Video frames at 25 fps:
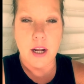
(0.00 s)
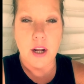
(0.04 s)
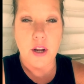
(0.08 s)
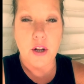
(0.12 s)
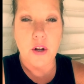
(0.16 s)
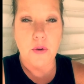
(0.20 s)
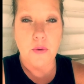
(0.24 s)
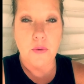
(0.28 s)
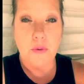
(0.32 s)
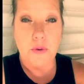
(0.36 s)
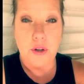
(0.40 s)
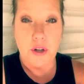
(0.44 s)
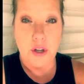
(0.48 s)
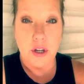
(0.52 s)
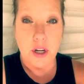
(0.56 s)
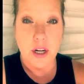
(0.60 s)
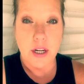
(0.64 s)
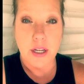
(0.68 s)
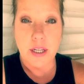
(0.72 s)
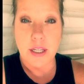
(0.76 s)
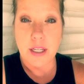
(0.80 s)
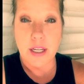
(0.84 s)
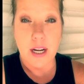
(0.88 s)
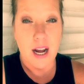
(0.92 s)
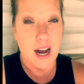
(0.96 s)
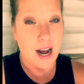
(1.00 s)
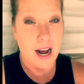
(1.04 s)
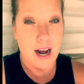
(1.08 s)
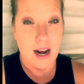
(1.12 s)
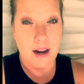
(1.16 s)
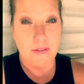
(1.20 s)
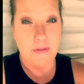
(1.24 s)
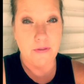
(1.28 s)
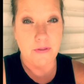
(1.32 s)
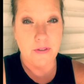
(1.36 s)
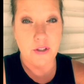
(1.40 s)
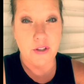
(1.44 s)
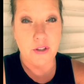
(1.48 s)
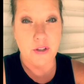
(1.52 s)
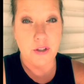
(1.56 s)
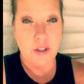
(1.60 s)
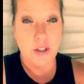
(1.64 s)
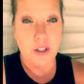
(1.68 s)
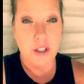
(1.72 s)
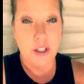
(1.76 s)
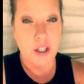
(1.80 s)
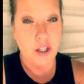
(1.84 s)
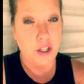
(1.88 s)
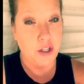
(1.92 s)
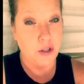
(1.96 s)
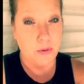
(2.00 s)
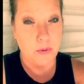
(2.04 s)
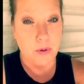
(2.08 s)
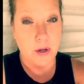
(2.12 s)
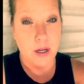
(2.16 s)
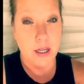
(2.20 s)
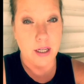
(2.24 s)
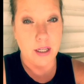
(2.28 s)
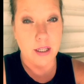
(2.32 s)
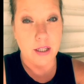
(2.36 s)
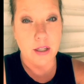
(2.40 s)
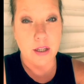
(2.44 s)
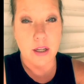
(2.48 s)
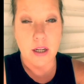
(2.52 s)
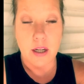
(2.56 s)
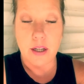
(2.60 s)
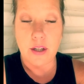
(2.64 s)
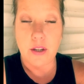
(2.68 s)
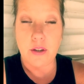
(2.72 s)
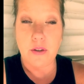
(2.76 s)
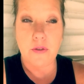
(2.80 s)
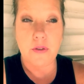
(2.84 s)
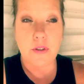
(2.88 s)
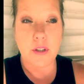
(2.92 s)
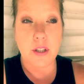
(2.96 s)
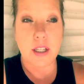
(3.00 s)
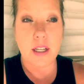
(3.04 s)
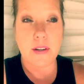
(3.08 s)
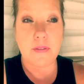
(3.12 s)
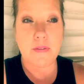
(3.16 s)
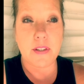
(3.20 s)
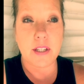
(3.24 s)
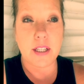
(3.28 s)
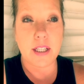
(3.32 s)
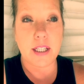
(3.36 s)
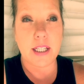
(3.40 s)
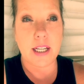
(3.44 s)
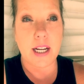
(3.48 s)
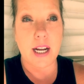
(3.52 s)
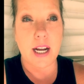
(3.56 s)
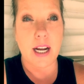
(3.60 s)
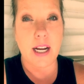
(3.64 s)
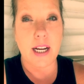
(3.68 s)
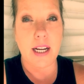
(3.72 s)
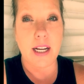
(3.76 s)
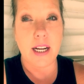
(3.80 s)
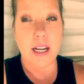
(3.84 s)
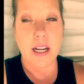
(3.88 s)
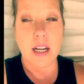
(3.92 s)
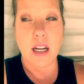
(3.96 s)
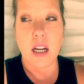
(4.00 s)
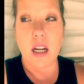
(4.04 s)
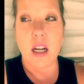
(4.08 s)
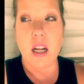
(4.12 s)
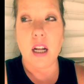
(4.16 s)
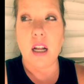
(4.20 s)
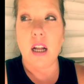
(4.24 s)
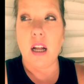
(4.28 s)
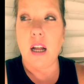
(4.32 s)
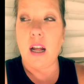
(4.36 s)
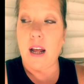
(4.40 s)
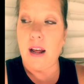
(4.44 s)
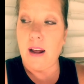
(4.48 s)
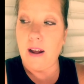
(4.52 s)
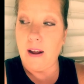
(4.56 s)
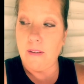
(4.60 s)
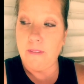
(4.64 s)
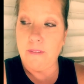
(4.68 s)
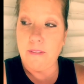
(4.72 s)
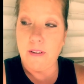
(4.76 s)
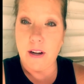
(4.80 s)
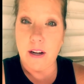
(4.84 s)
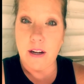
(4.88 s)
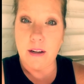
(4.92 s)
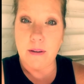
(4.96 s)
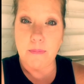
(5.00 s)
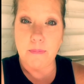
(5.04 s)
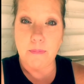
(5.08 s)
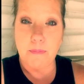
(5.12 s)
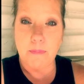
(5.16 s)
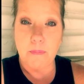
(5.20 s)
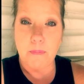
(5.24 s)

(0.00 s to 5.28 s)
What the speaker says: You just have to do it. You just have to say, F it.